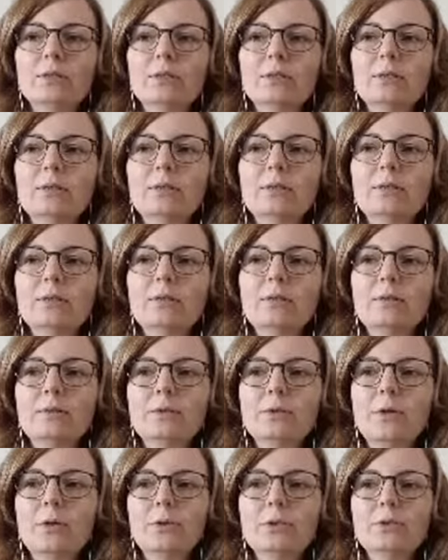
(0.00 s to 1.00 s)
Uh,
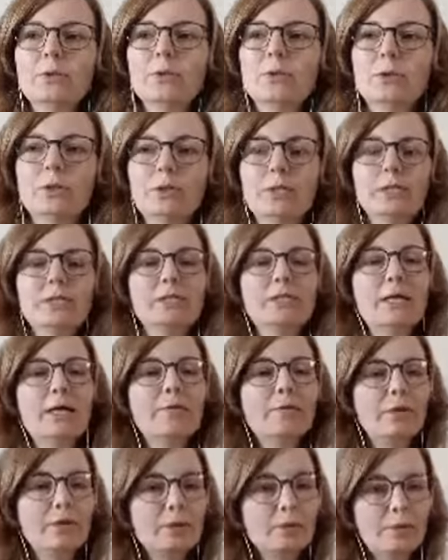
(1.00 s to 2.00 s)
so it's also, it's
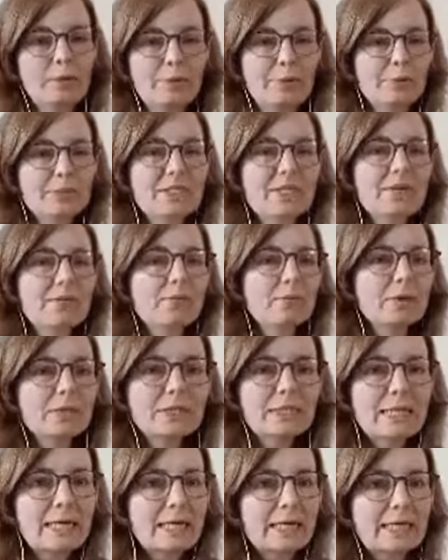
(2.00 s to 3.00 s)
never, it, it was never a
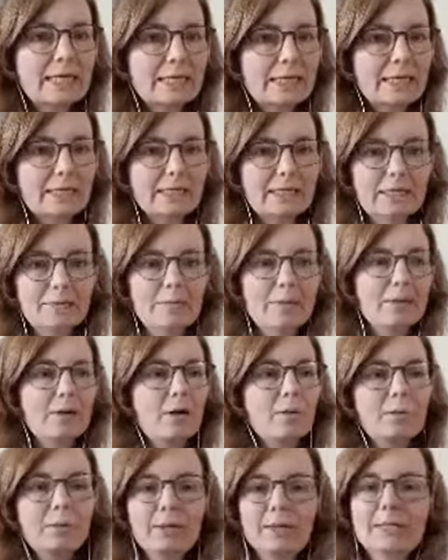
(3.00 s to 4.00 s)
static thing. Like my
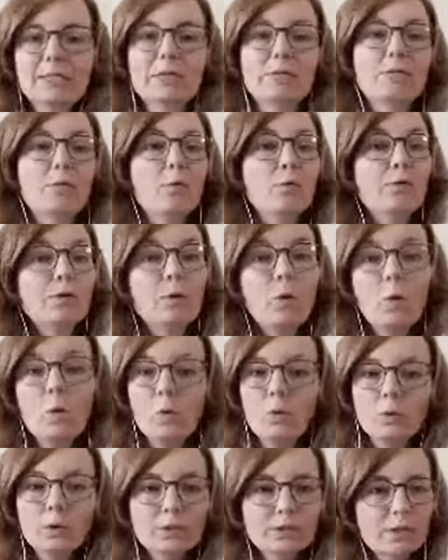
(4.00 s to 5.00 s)
company is evolving
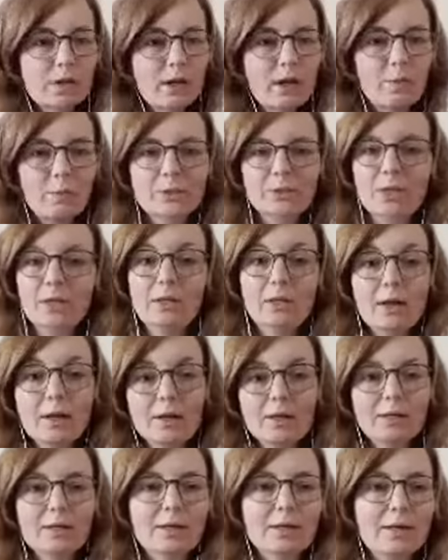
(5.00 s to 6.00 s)
all the time, which I
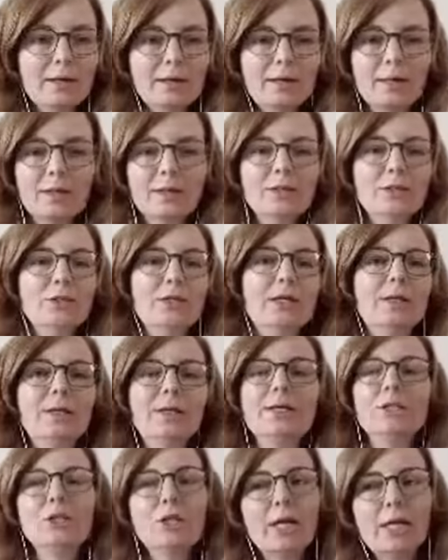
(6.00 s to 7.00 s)
like. Like I like, I
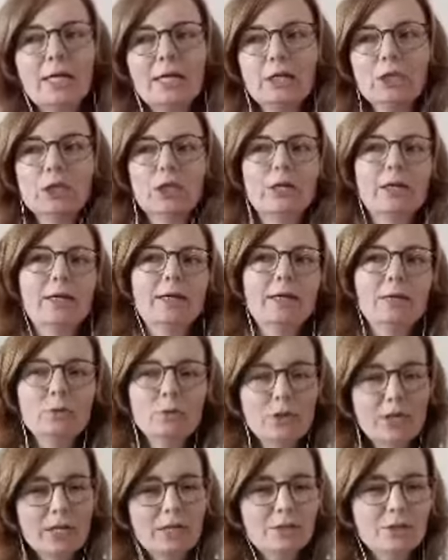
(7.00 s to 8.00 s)
like change. I like new
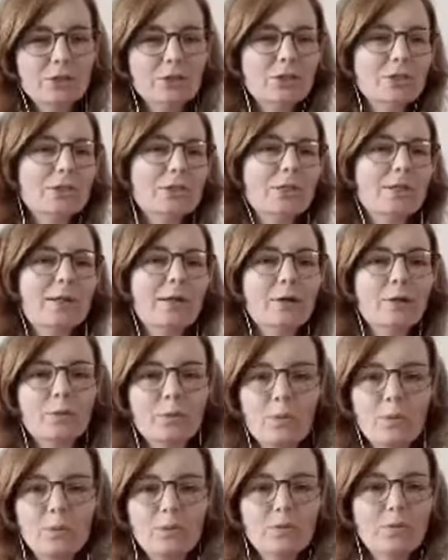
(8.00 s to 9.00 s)
challenges. I like
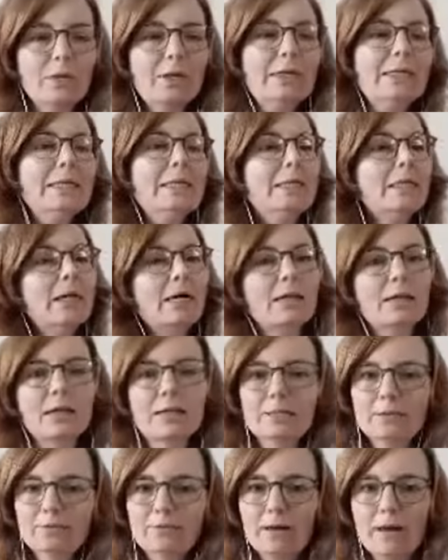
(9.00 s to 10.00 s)
growth. I
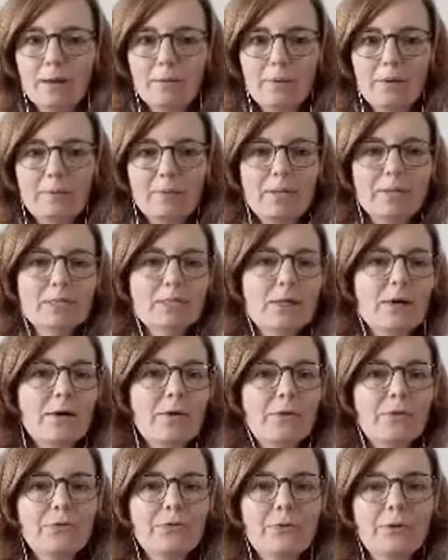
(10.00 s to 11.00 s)
like developing
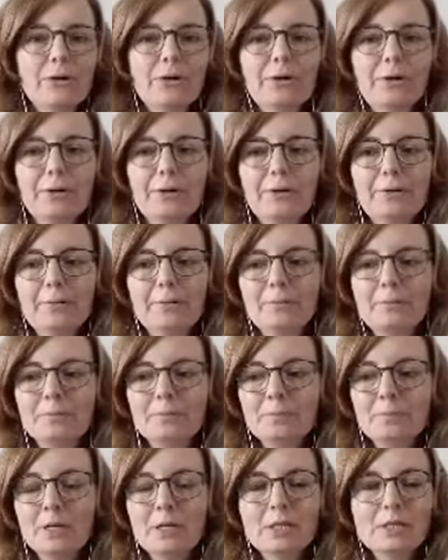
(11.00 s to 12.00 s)
myself, um,
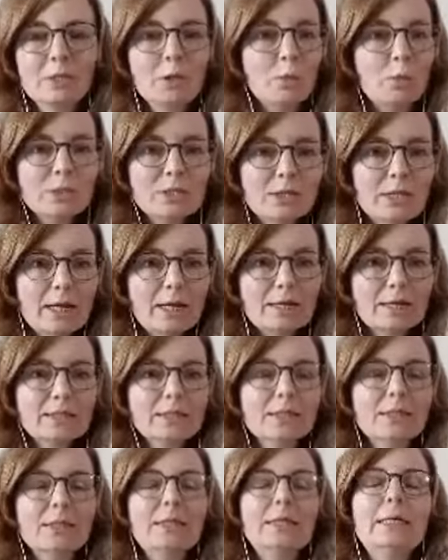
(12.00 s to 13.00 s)
see what's
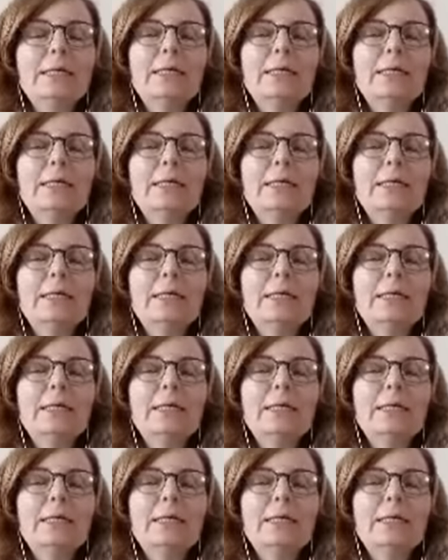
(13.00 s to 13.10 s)
next.